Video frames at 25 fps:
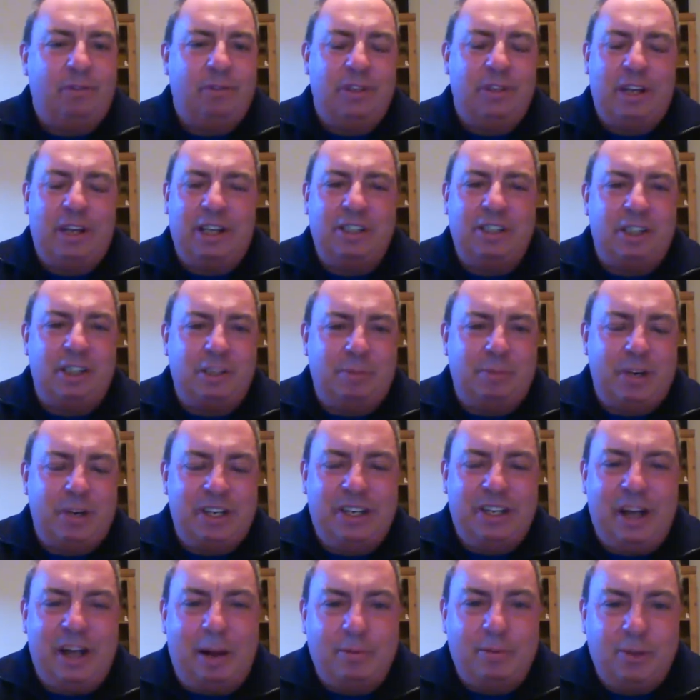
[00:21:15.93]
that's just been
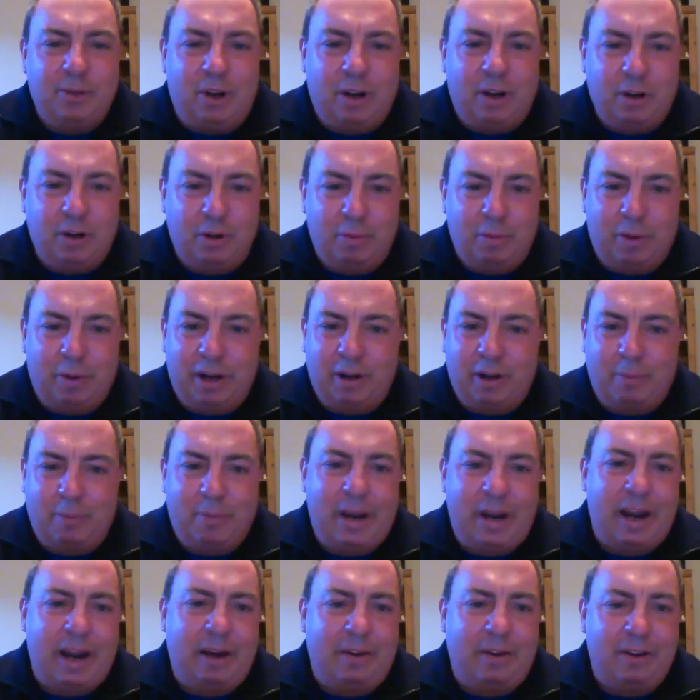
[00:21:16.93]
dumped on you by your
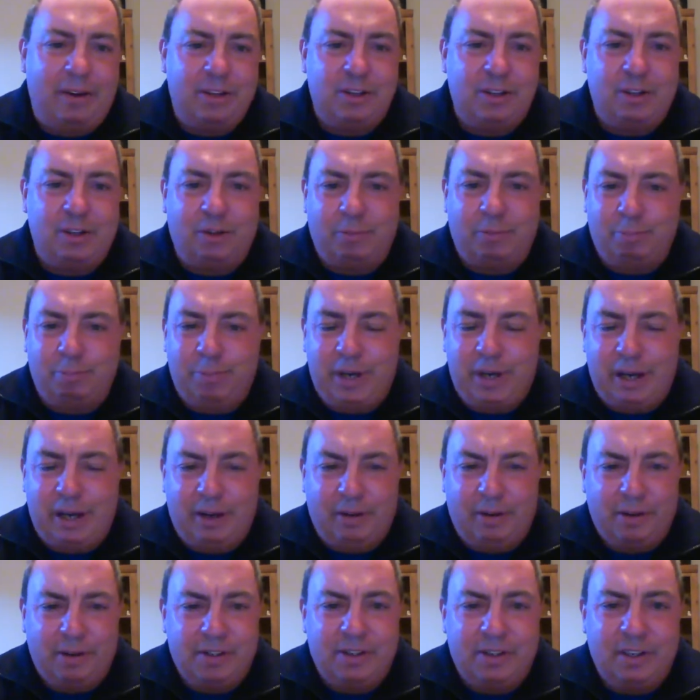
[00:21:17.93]
parents, your
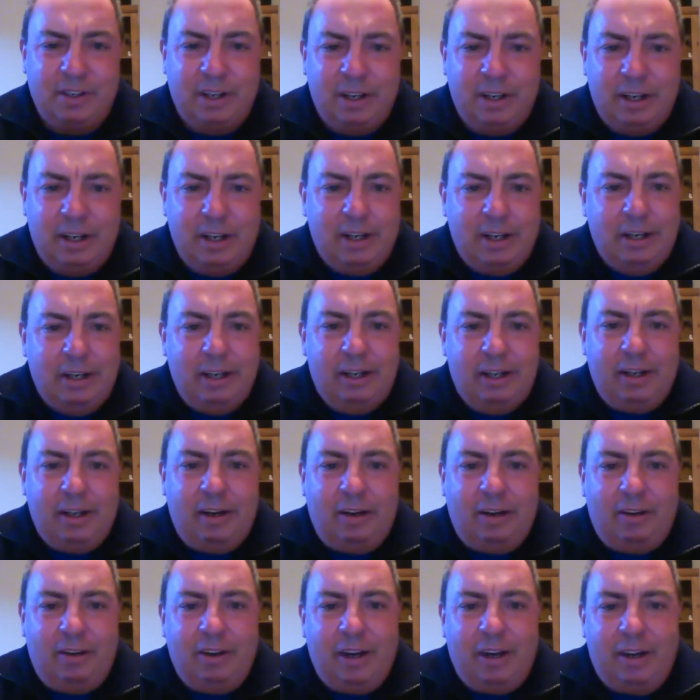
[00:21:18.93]
peers,
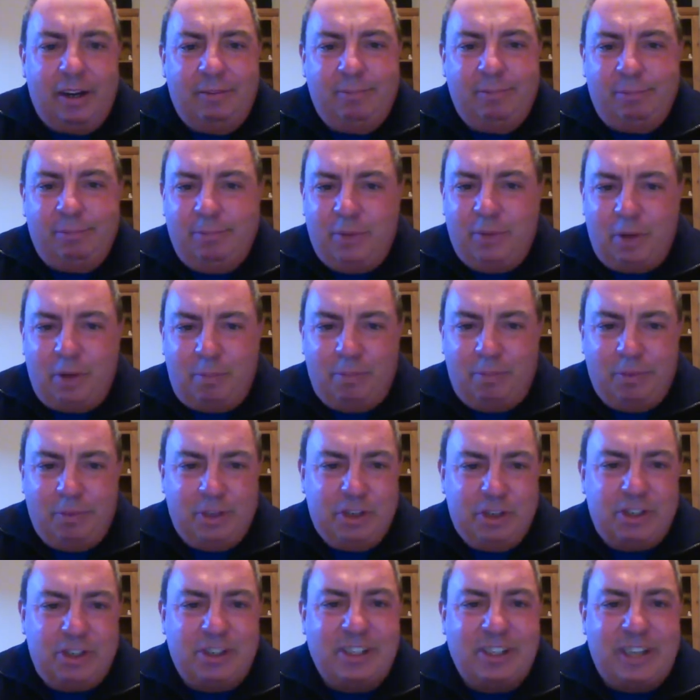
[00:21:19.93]
and
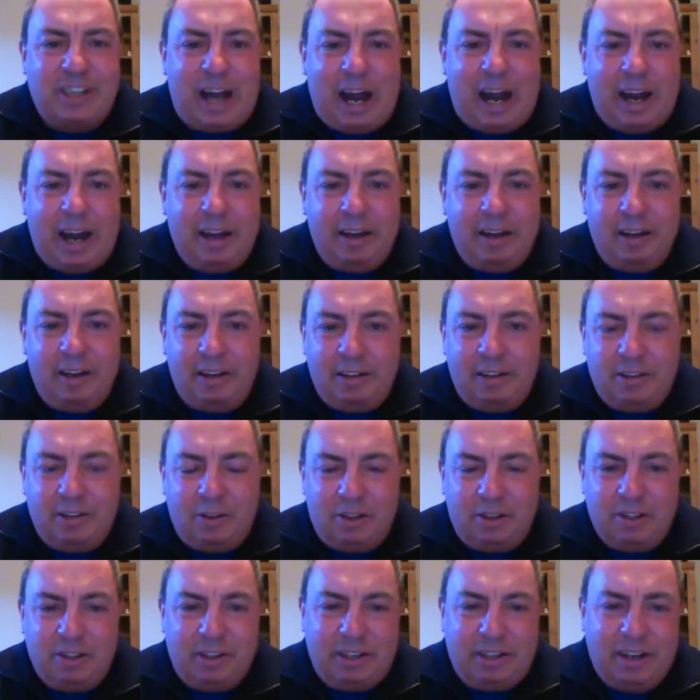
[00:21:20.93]
society. So
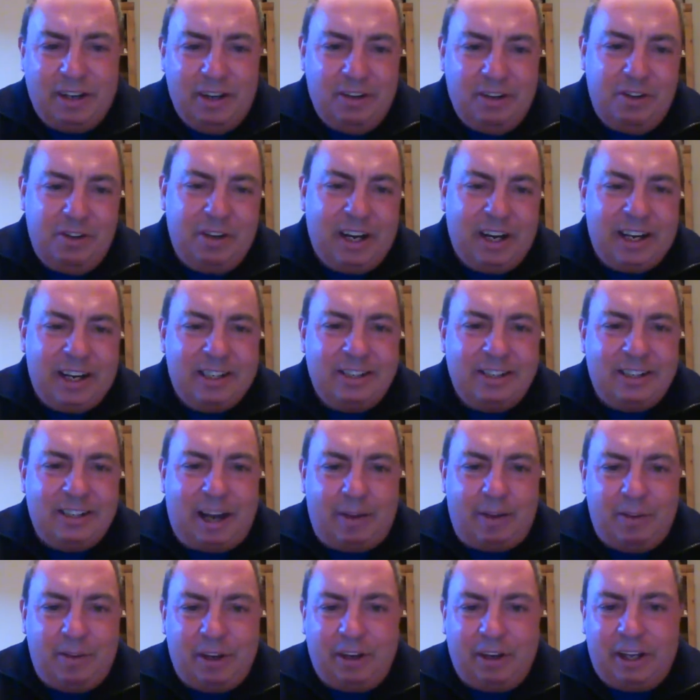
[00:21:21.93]
it's like you got to
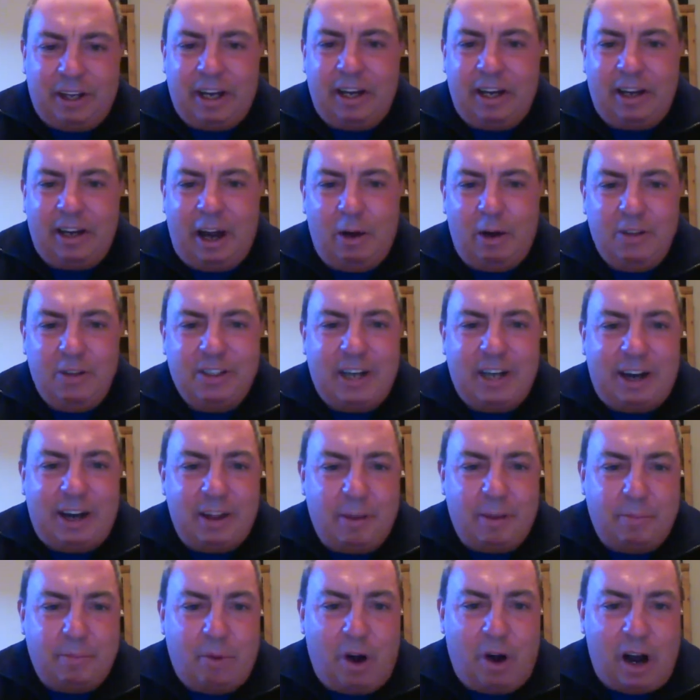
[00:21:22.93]
start thinking like outside of
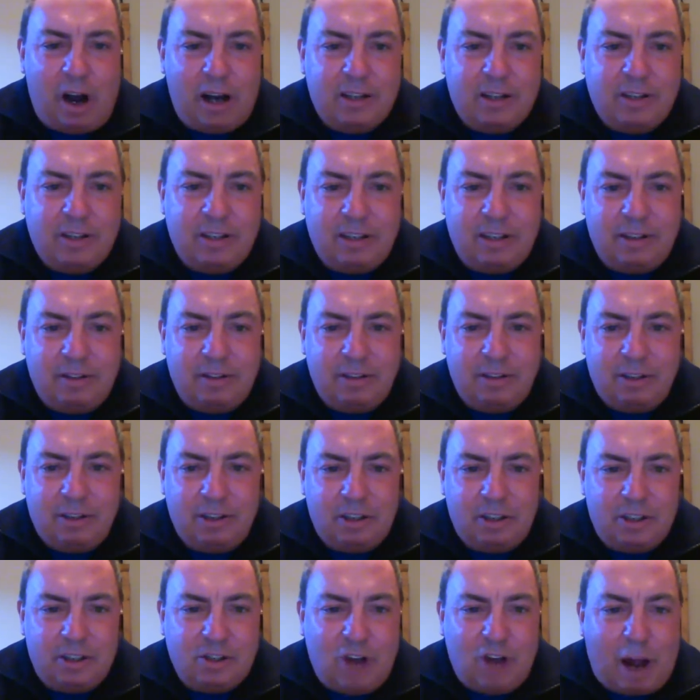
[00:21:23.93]
the box and
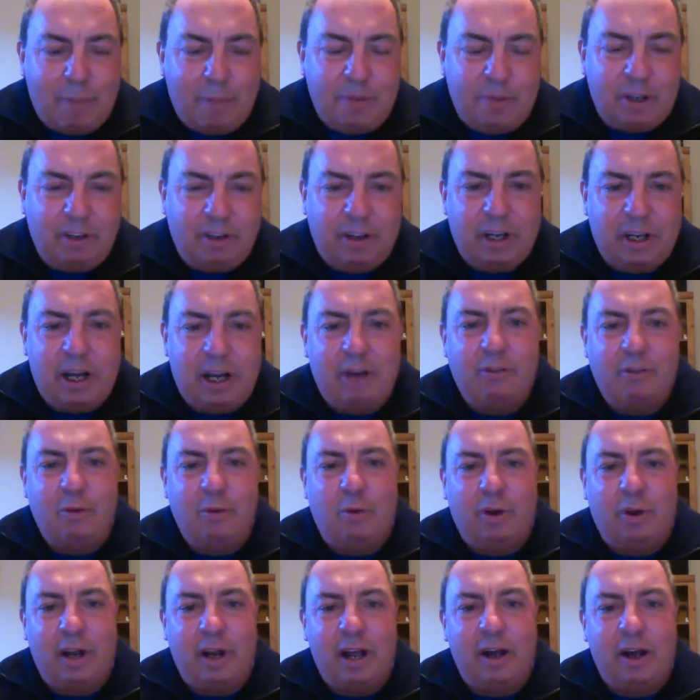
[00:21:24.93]
stop thinking like
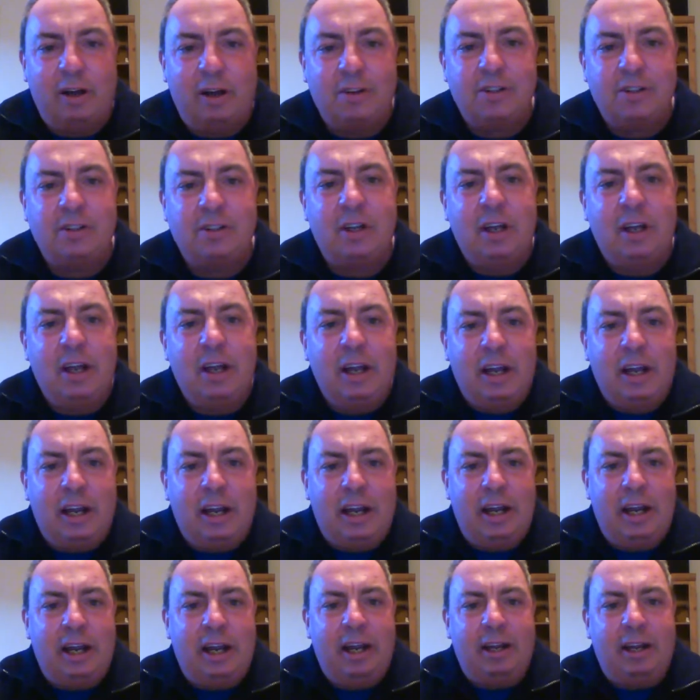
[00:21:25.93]
everyone else.
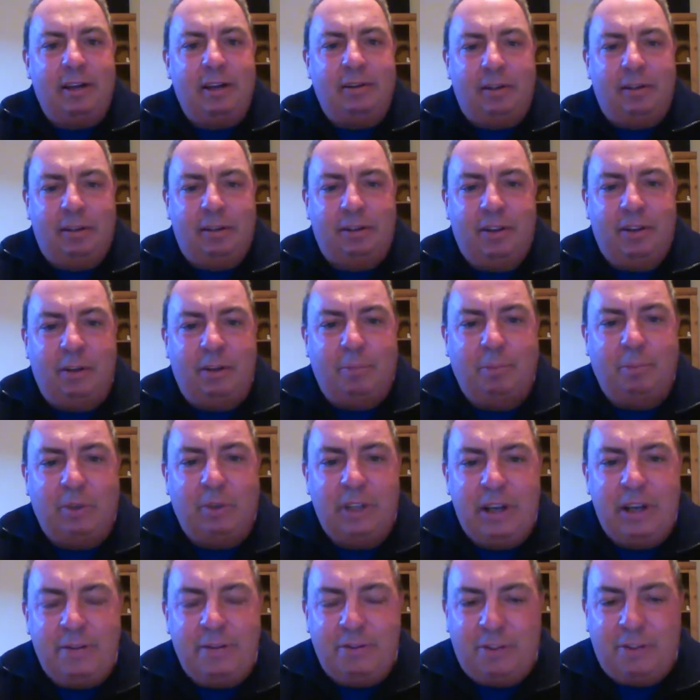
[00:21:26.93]
And the
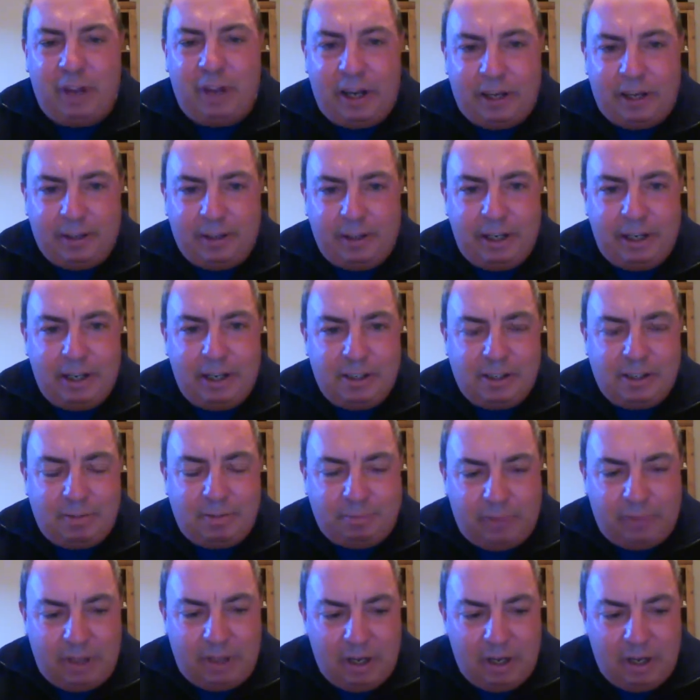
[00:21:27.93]
belief thing is,